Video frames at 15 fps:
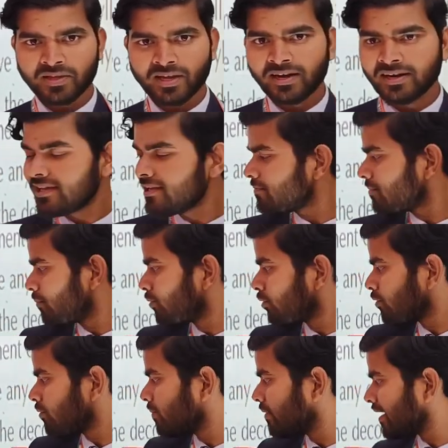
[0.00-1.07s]
And if
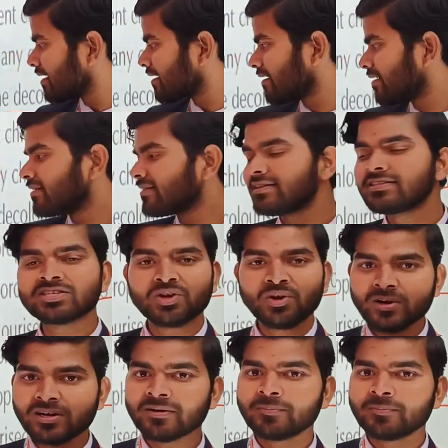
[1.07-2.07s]
blue-black color is not